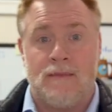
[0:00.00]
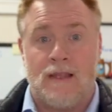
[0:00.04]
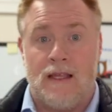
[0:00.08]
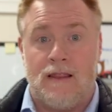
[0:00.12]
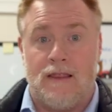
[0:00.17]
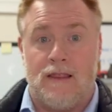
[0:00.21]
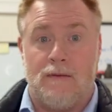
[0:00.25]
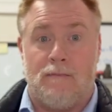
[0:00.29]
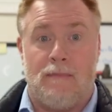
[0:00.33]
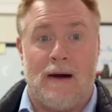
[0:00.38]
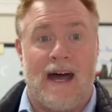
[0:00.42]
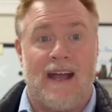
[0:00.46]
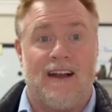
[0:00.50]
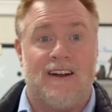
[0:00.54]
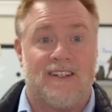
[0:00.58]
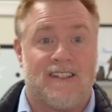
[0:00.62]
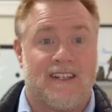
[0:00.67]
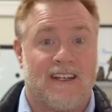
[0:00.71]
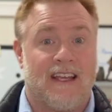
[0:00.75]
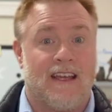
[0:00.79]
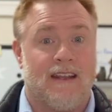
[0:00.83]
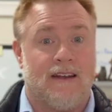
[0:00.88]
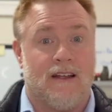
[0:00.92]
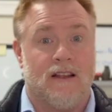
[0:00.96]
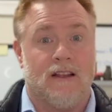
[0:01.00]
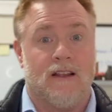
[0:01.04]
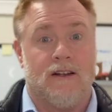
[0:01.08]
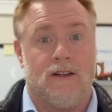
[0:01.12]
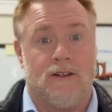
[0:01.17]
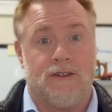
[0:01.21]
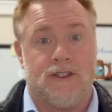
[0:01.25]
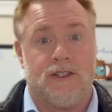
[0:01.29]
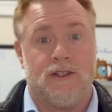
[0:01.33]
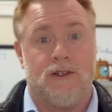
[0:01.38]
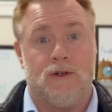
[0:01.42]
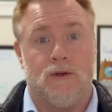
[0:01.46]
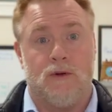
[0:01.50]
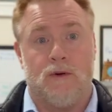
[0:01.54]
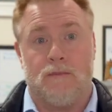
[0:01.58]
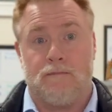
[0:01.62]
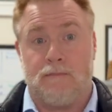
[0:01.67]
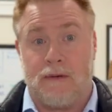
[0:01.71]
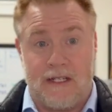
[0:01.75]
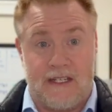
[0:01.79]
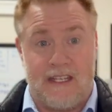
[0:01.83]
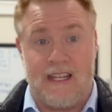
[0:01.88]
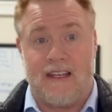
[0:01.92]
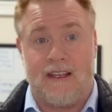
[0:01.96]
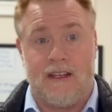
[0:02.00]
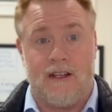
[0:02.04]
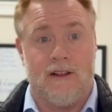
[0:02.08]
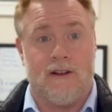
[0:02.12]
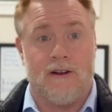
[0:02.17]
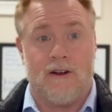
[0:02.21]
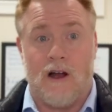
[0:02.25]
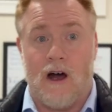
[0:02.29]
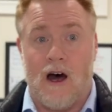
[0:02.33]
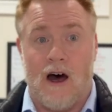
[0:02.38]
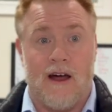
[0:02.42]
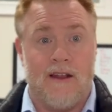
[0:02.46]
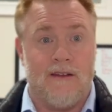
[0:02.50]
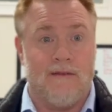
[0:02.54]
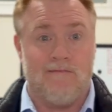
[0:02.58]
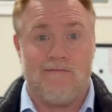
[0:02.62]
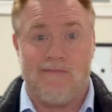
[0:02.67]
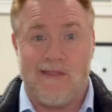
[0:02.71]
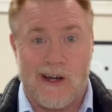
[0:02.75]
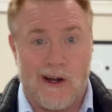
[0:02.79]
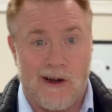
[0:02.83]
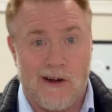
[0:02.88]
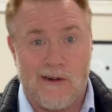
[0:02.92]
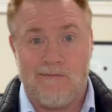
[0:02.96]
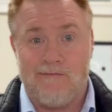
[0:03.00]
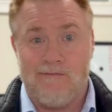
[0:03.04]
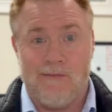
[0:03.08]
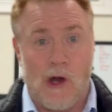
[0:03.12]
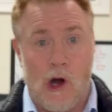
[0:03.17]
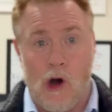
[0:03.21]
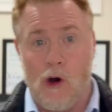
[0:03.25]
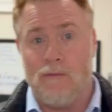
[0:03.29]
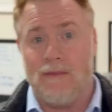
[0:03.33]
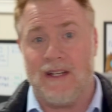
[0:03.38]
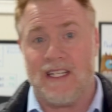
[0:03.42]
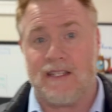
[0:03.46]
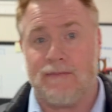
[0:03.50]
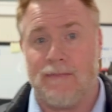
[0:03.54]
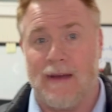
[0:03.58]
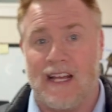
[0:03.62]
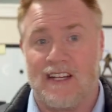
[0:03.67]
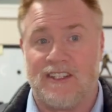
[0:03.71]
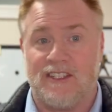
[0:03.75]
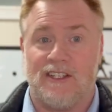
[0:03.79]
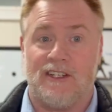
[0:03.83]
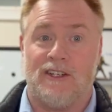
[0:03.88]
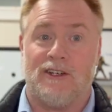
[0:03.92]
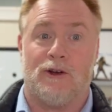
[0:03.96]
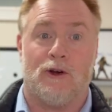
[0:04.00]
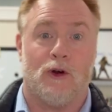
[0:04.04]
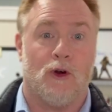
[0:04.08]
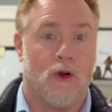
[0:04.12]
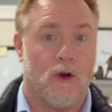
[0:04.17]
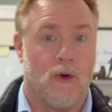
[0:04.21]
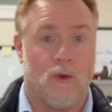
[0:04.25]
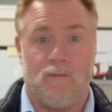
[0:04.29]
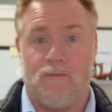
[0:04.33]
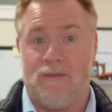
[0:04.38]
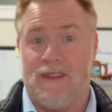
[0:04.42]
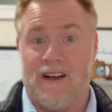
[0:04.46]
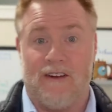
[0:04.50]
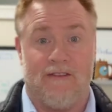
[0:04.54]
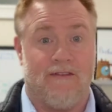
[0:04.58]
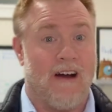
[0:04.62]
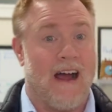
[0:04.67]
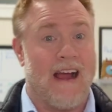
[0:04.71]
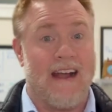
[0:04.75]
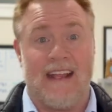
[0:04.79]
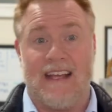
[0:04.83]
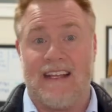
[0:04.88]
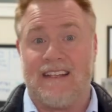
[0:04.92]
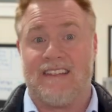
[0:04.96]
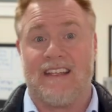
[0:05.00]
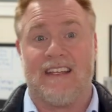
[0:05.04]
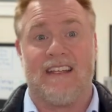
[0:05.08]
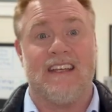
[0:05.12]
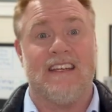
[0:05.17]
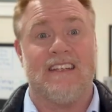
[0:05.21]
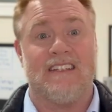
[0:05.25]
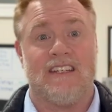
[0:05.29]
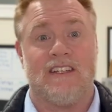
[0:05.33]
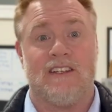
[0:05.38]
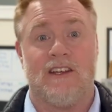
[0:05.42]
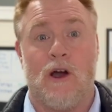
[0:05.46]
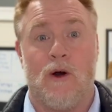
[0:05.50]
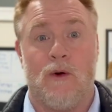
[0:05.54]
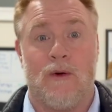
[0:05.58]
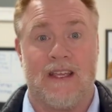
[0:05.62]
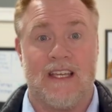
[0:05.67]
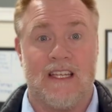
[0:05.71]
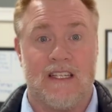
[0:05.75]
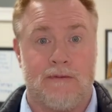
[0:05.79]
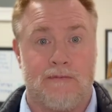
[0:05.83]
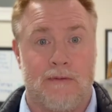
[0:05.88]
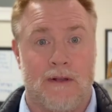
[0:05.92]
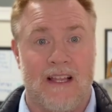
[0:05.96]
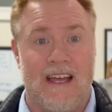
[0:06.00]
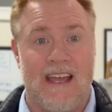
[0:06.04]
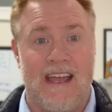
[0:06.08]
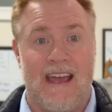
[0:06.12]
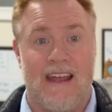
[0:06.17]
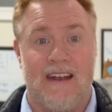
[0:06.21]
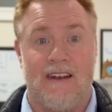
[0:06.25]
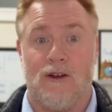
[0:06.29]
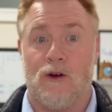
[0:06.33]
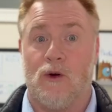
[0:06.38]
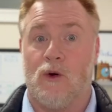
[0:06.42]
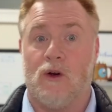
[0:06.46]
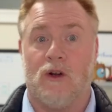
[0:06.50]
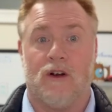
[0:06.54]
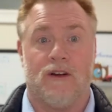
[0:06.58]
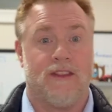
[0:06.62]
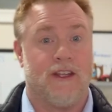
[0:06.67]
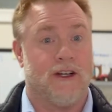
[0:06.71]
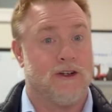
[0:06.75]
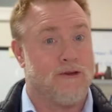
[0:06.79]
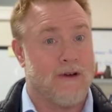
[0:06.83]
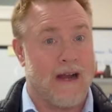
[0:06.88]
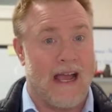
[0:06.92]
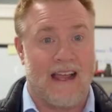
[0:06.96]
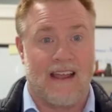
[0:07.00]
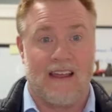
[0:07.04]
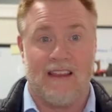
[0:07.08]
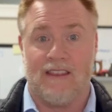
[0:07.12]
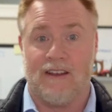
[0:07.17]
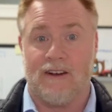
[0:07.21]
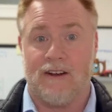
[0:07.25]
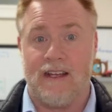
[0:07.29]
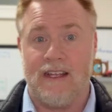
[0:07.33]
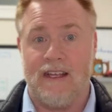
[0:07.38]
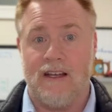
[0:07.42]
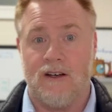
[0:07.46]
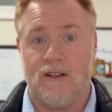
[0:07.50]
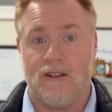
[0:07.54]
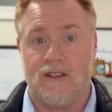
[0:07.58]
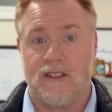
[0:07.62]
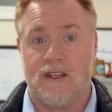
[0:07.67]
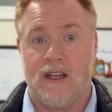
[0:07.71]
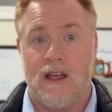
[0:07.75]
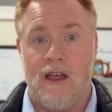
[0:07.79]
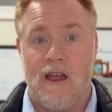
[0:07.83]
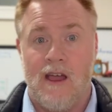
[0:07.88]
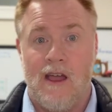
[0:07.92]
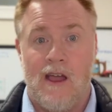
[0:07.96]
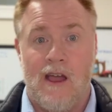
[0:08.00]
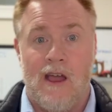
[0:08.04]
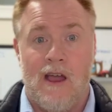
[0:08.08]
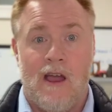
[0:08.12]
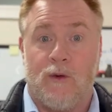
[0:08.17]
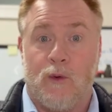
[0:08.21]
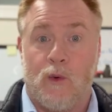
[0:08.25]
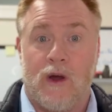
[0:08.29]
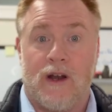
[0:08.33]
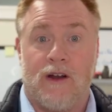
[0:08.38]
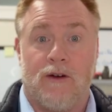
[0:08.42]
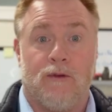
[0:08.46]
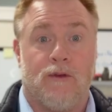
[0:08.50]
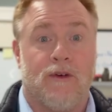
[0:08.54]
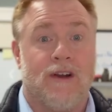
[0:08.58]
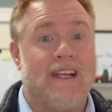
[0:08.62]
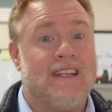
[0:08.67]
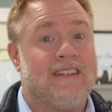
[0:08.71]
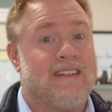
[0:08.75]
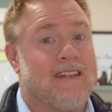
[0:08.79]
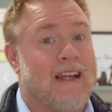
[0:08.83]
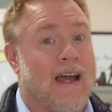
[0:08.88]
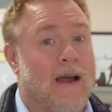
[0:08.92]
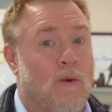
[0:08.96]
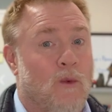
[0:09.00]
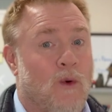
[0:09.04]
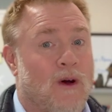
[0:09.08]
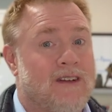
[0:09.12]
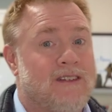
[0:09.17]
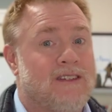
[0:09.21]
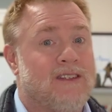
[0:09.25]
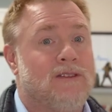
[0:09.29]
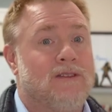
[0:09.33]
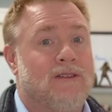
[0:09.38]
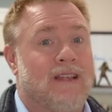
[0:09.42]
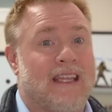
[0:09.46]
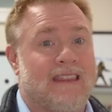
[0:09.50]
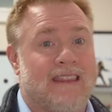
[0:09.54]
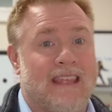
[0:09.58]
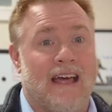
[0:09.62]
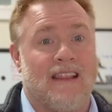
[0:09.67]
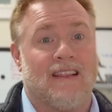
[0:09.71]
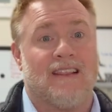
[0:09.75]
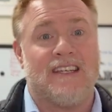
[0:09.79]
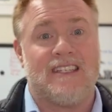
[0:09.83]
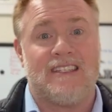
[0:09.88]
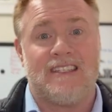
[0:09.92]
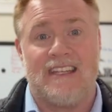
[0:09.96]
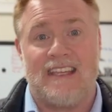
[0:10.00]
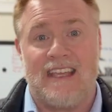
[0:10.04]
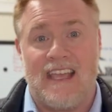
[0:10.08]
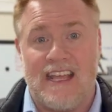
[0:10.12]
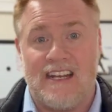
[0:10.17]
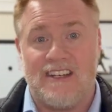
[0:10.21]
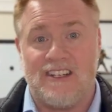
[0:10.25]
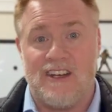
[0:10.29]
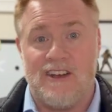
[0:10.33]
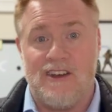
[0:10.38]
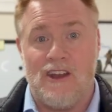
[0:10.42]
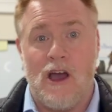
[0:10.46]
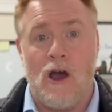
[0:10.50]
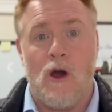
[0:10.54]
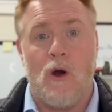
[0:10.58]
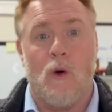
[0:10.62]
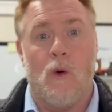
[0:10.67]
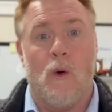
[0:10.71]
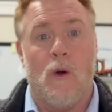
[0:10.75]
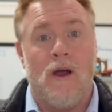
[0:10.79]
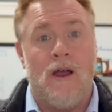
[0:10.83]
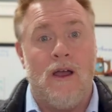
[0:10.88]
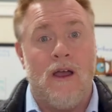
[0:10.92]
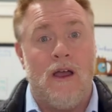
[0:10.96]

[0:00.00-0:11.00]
the buyers are getting a little too particular on their home inspection, or their financing isn't going as planned, or they're dragging their heels for whatever reason, I want to let that listing agent know